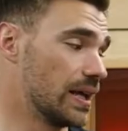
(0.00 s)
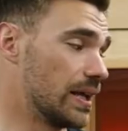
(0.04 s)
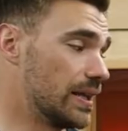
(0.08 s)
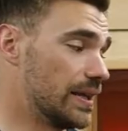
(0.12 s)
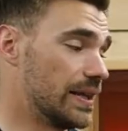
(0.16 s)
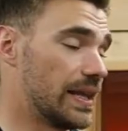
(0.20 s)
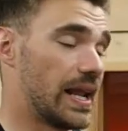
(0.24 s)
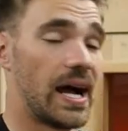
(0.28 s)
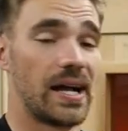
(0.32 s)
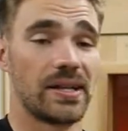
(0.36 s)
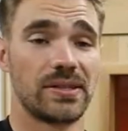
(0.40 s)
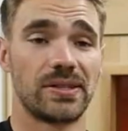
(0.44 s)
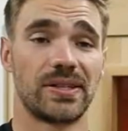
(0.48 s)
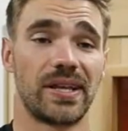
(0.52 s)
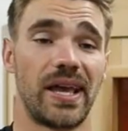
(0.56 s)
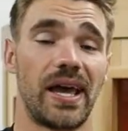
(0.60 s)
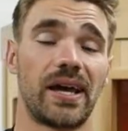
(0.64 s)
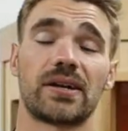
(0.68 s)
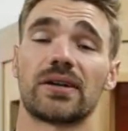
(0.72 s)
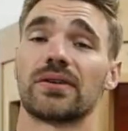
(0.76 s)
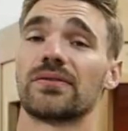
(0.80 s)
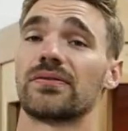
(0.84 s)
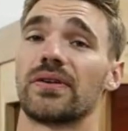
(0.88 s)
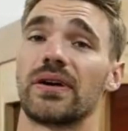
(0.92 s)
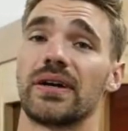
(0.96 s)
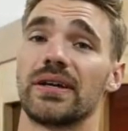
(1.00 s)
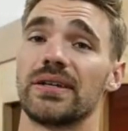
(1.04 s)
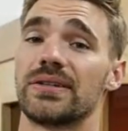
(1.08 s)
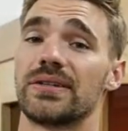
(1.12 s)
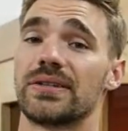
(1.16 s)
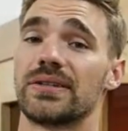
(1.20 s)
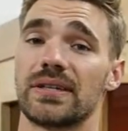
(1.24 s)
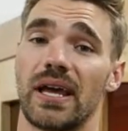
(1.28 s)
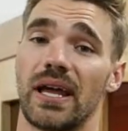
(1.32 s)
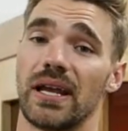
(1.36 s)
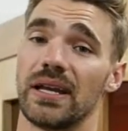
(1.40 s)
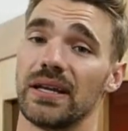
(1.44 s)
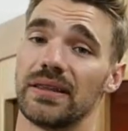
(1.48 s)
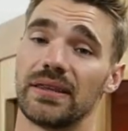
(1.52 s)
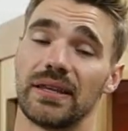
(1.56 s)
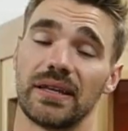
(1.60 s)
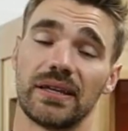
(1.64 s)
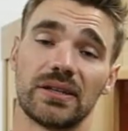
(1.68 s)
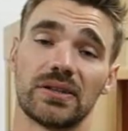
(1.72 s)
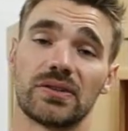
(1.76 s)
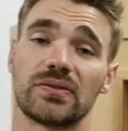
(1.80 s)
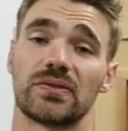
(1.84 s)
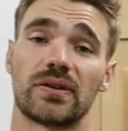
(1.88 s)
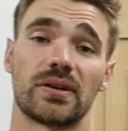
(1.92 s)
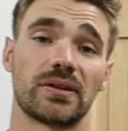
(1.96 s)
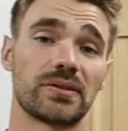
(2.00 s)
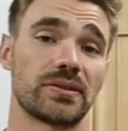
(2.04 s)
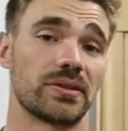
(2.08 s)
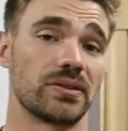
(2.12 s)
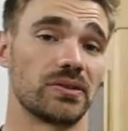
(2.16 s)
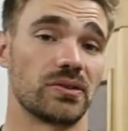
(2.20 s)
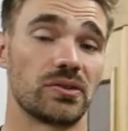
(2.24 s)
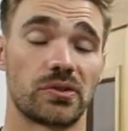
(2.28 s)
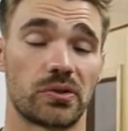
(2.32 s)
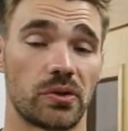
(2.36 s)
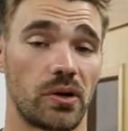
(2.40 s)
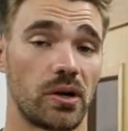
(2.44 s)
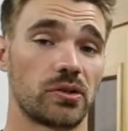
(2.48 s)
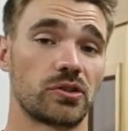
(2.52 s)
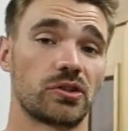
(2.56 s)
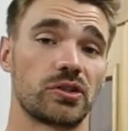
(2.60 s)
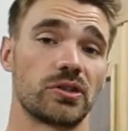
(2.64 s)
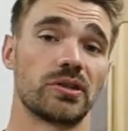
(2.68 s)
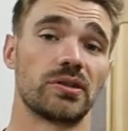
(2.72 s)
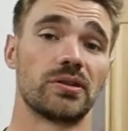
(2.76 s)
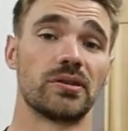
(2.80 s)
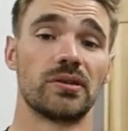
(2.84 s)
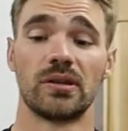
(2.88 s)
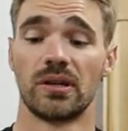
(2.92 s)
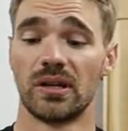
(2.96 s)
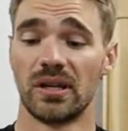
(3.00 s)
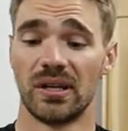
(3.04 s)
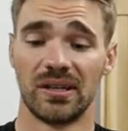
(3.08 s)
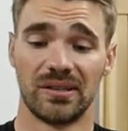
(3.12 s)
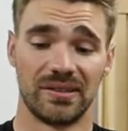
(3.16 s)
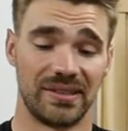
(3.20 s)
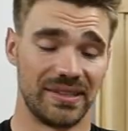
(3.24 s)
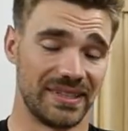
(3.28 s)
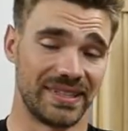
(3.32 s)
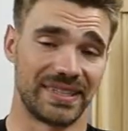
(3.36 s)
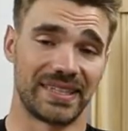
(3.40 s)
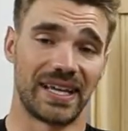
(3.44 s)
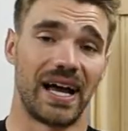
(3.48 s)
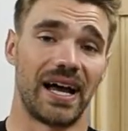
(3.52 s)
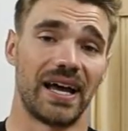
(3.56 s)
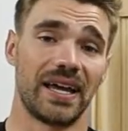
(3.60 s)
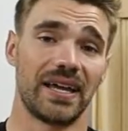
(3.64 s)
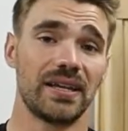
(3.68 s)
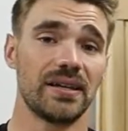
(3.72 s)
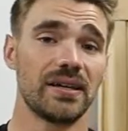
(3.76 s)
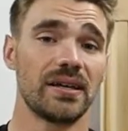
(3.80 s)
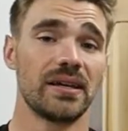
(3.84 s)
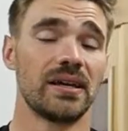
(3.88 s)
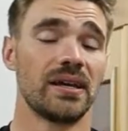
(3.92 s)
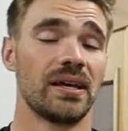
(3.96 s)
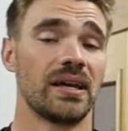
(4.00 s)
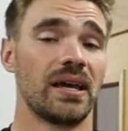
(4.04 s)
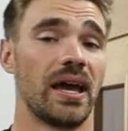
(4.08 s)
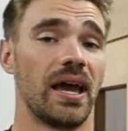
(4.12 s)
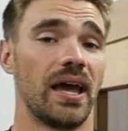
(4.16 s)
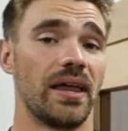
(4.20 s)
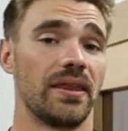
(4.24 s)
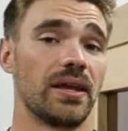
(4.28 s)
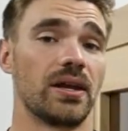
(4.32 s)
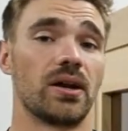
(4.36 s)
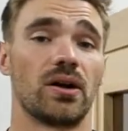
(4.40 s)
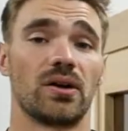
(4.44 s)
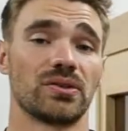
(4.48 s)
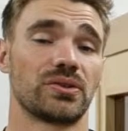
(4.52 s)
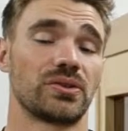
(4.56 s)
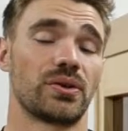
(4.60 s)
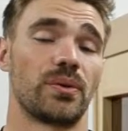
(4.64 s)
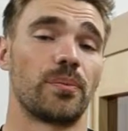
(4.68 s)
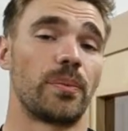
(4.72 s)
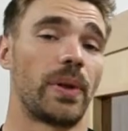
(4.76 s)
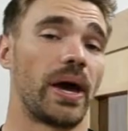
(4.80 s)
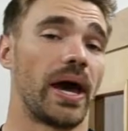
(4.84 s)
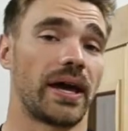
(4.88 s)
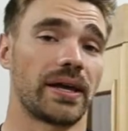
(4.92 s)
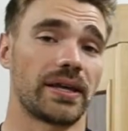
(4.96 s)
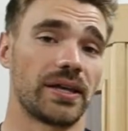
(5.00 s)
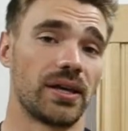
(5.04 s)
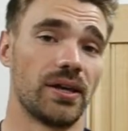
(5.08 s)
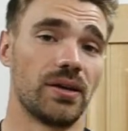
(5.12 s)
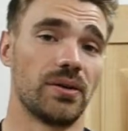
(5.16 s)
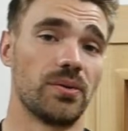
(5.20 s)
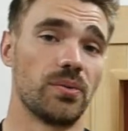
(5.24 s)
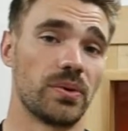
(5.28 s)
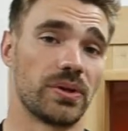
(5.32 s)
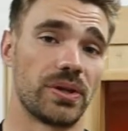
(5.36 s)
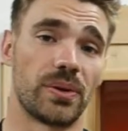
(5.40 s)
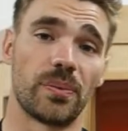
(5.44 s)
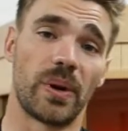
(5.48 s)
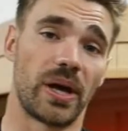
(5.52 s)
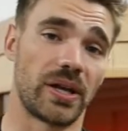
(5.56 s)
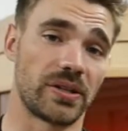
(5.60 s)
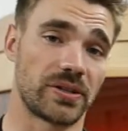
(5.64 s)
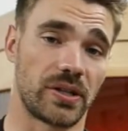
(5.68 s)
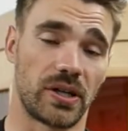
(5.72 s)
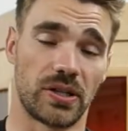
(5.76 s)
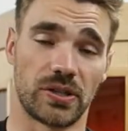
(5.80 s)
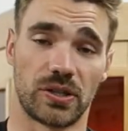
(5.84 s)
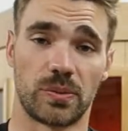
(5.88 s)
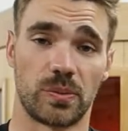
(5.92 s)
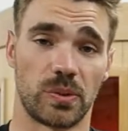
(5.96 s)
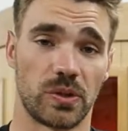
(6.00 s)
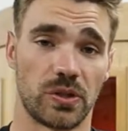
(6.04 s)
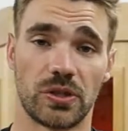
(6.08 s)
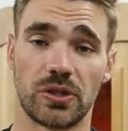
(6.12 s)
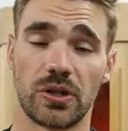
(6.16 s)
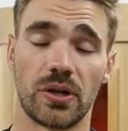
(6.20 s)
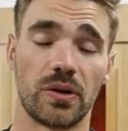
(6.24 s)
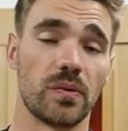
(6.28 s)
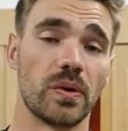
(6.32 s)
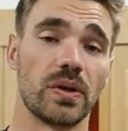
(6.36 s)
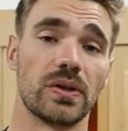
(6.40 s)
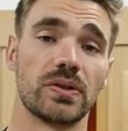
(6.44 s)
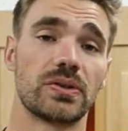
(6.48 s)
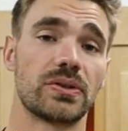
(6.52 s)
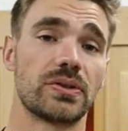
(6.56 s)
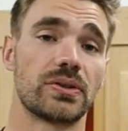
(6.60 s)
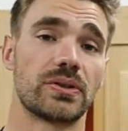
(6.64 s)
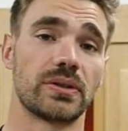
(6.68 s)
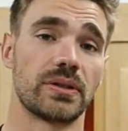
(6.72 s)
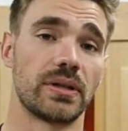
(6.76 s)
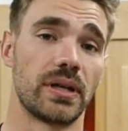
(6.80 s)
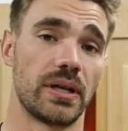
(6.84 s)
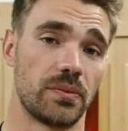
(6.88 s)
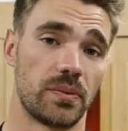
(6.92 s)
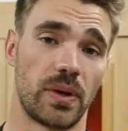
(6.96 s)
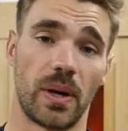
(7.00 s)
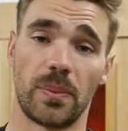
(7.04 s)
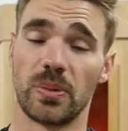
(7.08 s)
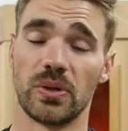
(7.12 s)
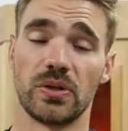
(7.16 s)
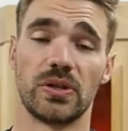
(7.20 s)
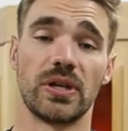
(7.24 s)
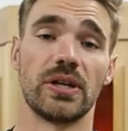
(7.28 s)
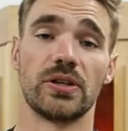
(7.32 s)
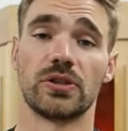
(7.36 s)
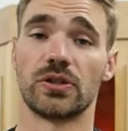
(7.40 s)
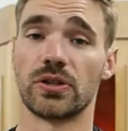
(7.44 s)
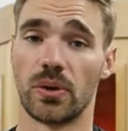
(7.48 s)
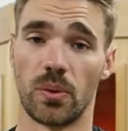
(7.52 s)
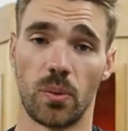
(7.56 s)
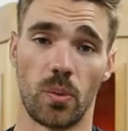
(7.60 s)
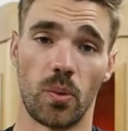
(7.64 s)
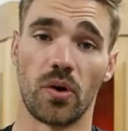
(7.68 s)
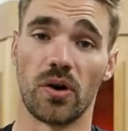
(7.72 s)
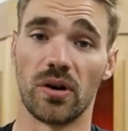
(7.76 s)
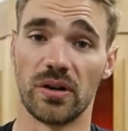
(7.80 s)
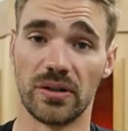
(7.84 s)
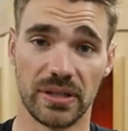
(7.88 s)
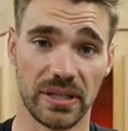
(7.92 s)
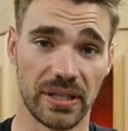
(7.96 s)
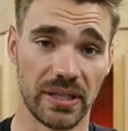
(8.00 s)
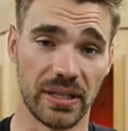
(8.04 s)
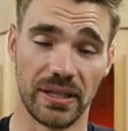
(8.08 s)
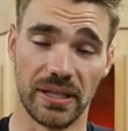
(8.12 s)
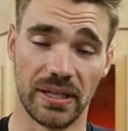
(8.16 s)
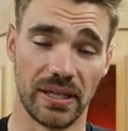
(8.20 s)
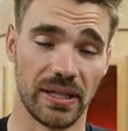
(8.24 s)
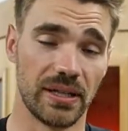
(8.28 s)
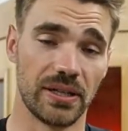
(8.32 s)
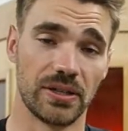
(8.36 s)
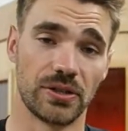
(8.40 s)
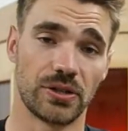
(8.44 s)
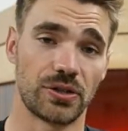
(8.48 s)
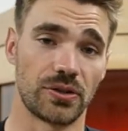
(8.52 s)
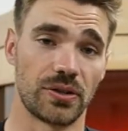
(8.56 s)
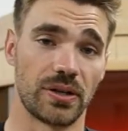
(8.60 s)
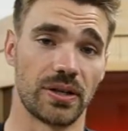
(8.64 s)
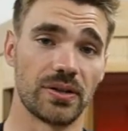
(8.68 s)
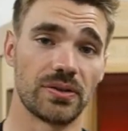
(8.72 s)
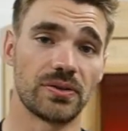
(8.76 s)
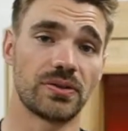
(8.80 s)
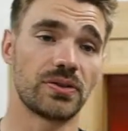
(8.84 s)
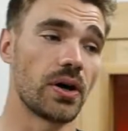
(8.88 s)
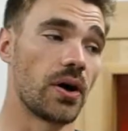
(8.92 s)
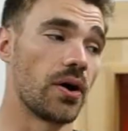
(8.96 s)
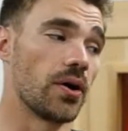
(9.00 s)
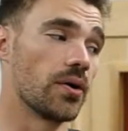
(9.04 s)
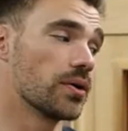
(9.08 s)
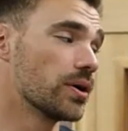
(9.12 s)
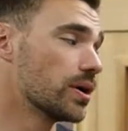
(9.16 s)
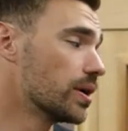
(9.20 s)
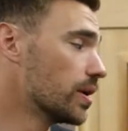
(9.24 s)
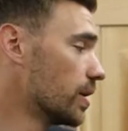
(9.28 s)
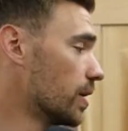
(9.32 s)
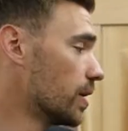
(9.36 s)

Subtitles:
not sacrifice anything as far as construction, design, and then also back it with the best customer service and reputation and warranty in the industry. So